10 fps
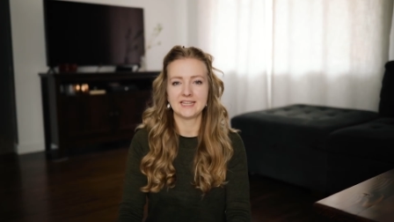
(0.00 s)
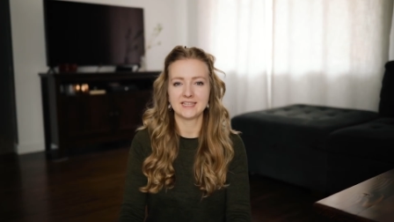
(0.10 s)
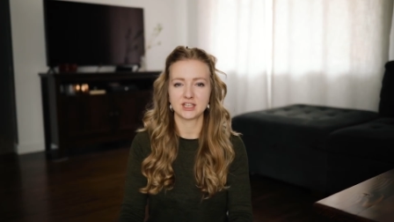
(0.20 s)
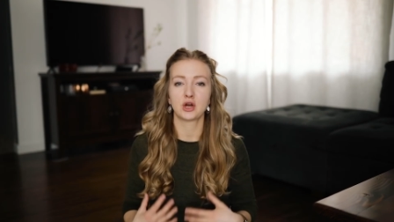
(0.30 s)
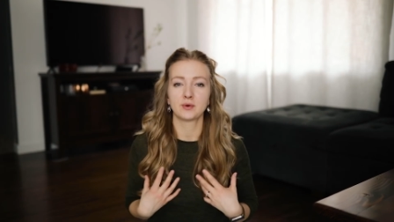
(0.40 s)

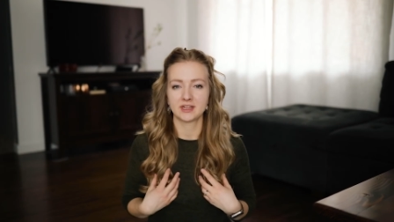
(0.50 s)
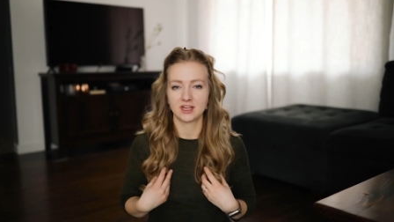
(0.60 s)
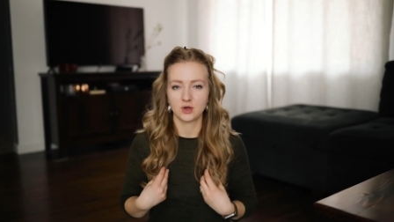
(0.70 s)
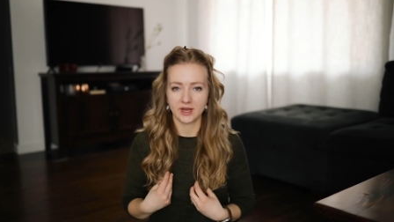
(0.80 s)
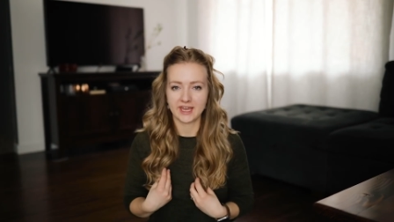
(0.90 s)
These are
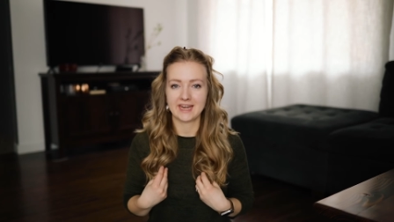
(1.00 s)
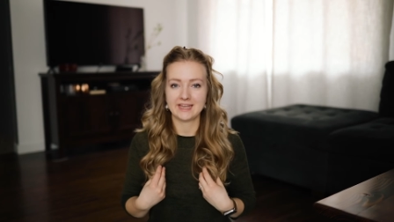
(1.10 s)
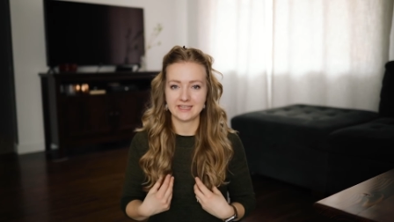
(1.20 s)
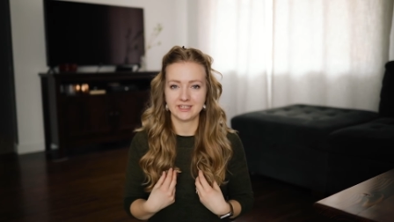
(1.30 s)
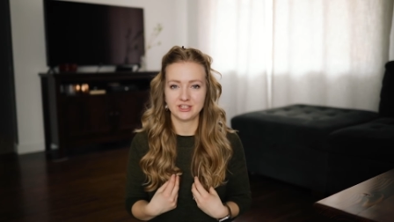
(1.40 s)
really quick and
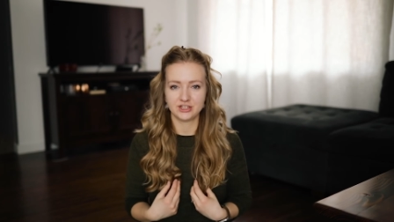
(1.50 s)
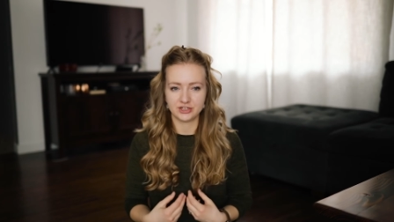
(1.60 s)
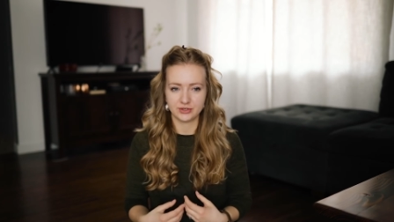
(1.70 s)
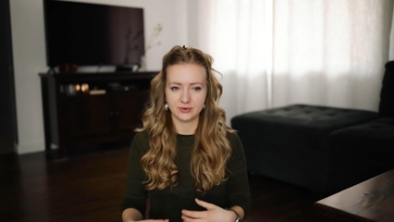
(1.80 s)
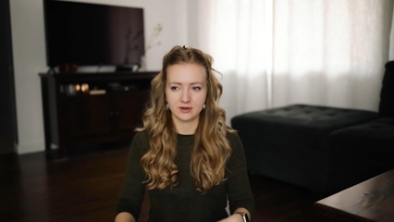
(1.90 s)
easy to
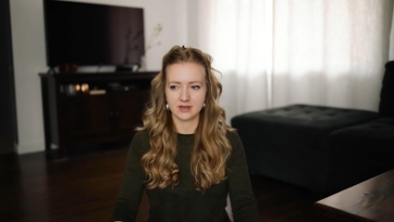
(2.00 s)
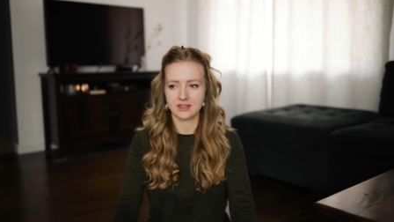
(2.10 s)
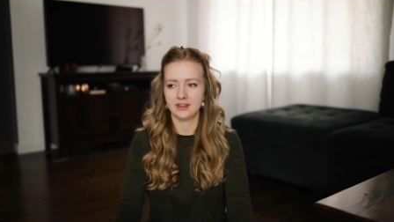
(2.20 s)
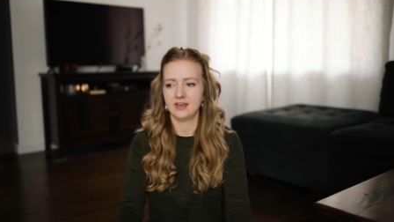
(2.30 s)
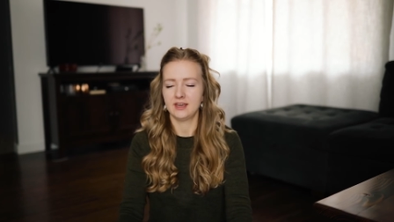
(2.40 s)
do. I
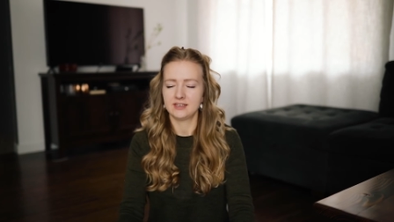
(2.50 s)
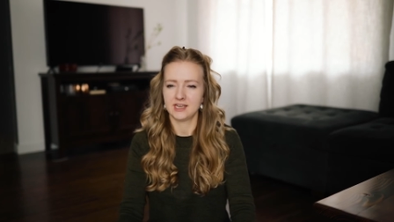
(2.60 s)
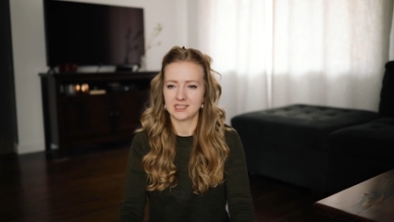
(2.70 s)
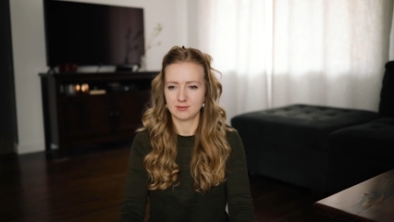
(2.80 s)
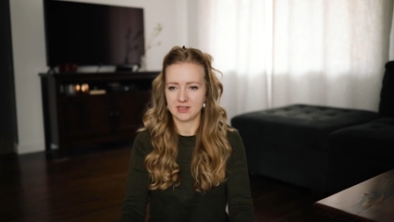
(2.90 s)
think it
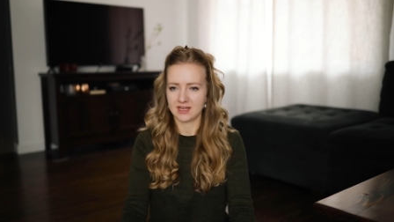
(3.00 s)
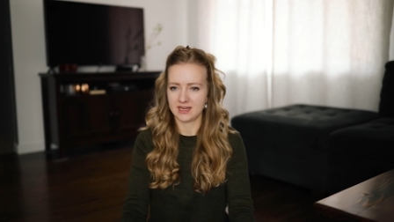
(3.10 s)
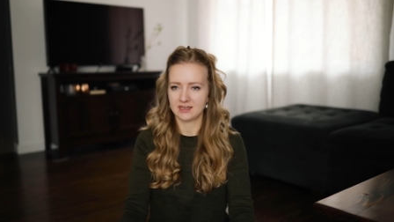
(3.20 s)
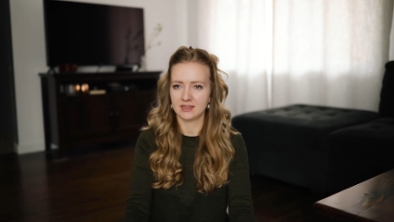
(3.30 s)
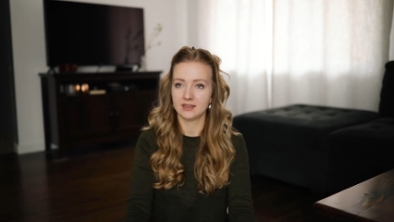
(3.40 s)
takes me
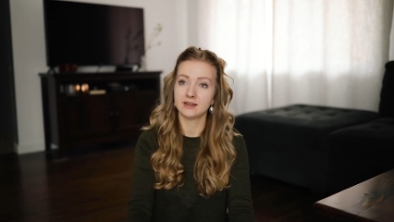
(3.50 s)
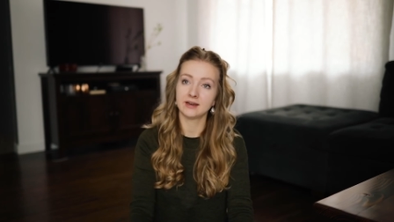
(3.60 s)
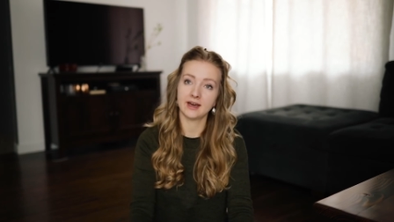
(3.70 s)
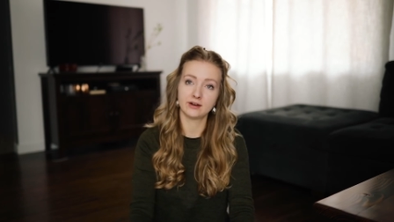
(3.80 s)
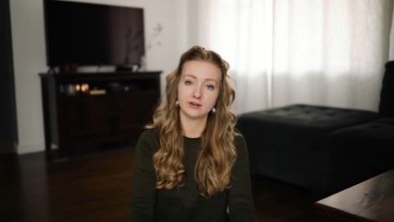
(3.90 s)
like,
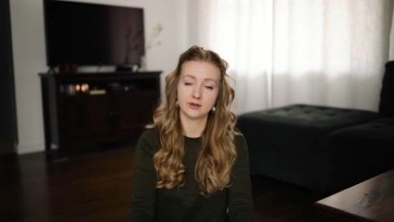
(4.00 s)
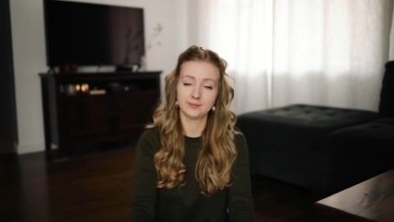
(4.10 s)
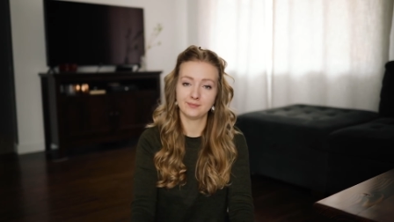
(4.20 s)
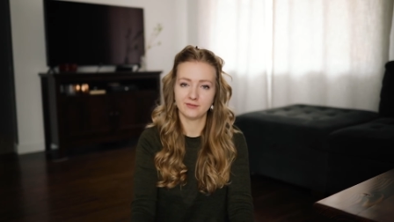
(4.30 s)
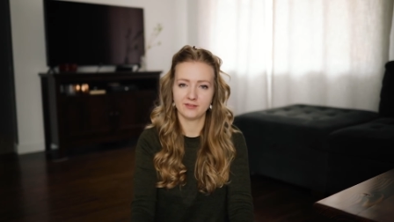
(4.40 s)
I don't
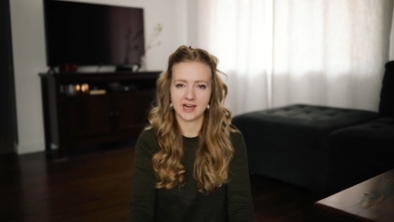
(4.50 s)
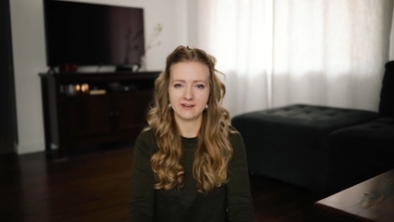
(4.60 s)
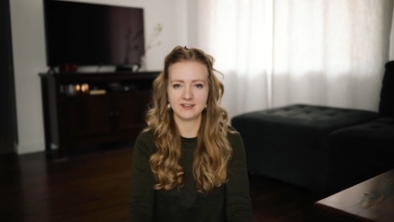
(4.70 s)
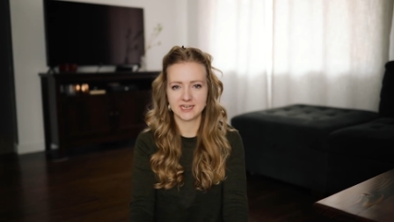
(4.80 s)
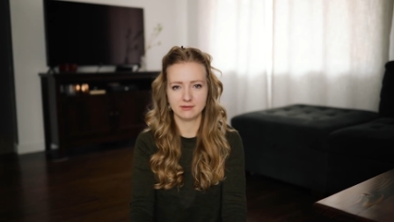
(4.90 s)
know,
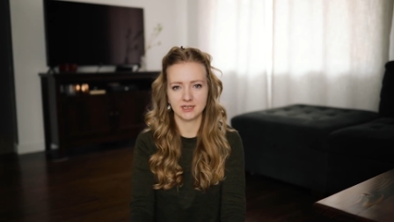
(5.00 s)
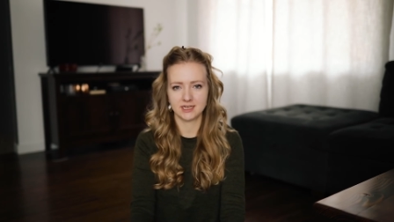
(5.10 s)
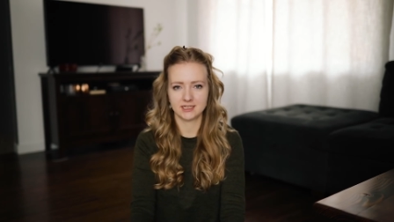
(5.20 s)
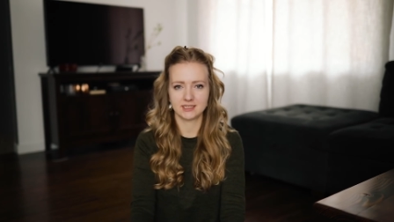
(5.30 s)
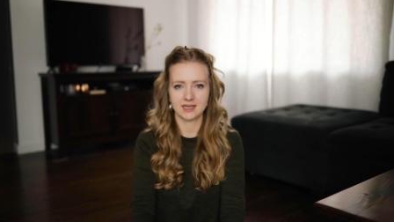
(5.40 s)
5 to 10
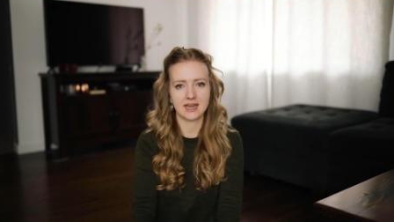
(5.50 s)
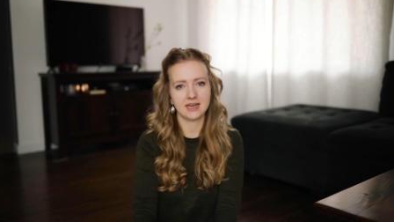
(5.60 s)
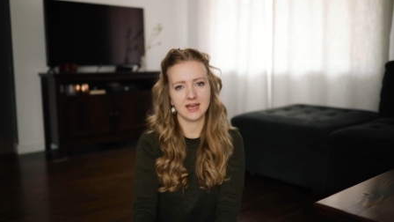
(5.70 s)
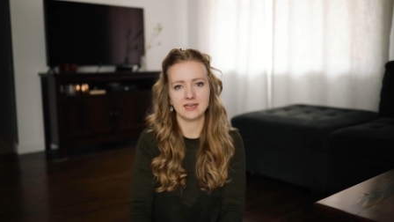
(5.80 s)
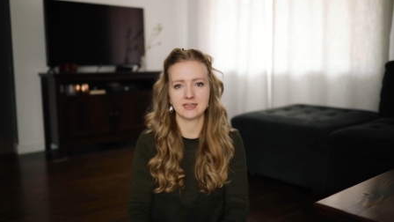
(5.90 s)
minutes at
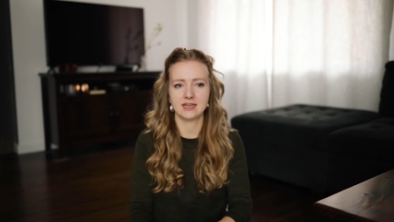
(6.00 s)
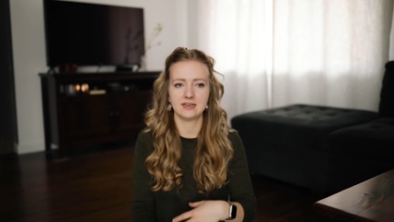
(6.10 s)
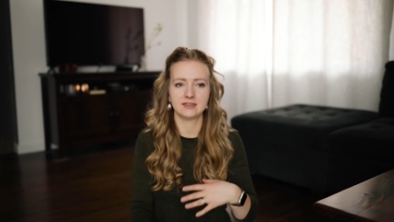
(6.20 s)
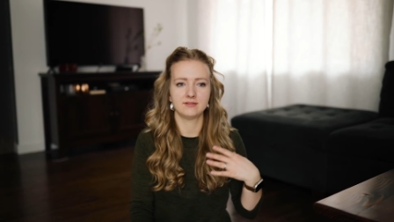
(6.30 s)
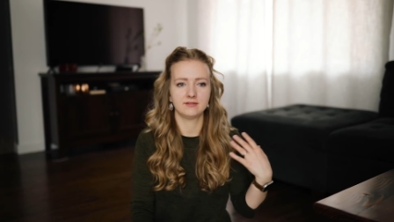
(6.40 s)
night
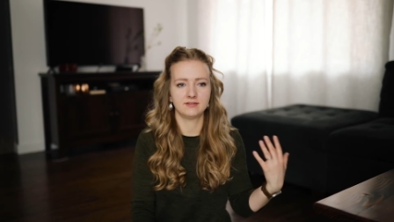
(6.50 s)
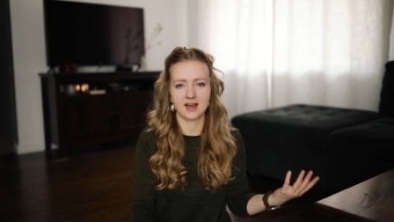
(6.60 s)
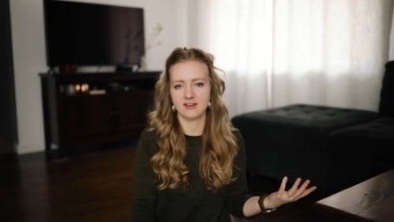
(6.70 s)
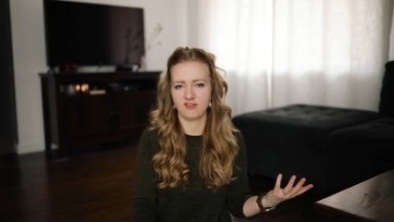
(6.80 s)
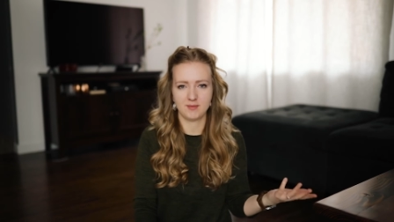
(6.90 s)
and
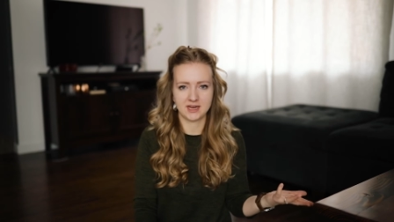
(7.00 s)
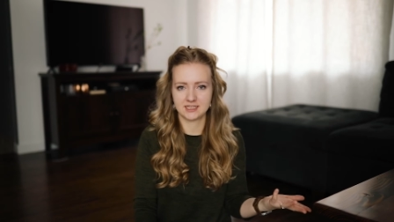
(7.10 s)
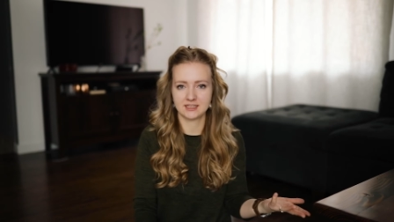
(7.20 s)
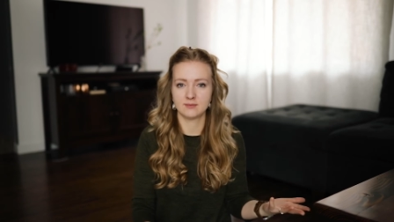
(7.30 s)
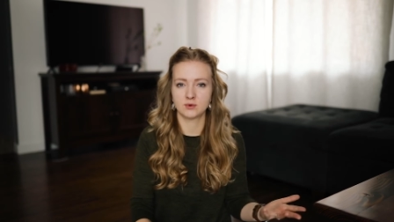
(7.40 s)
5
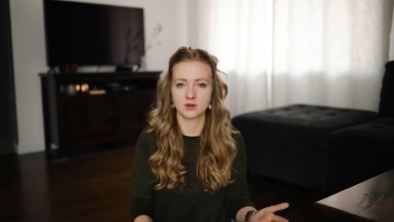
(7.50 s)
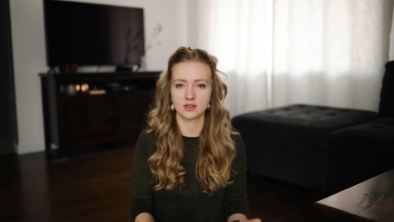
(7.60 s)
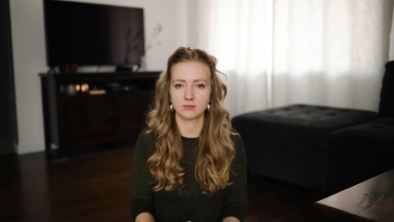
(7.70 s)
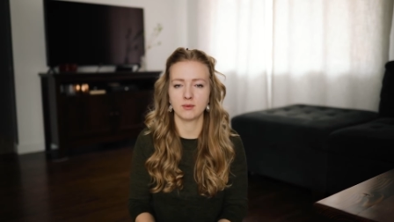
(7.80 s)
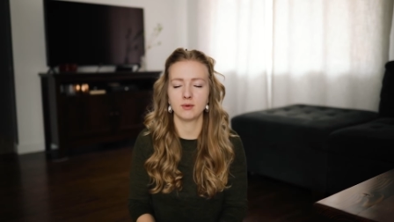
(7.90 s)
minutes in the
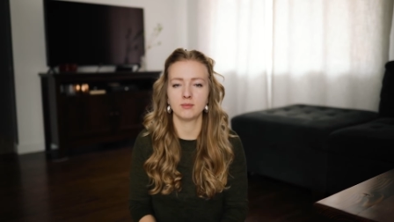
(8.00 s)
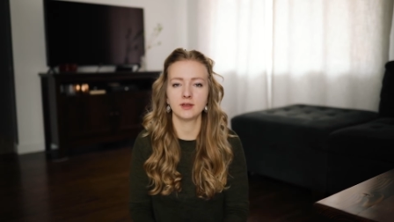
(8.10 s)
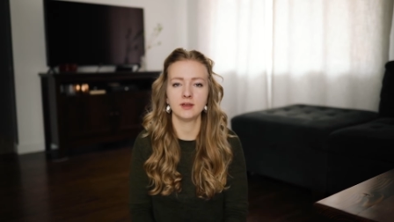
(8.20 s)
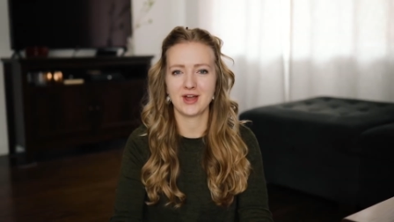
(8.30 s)
morning probably.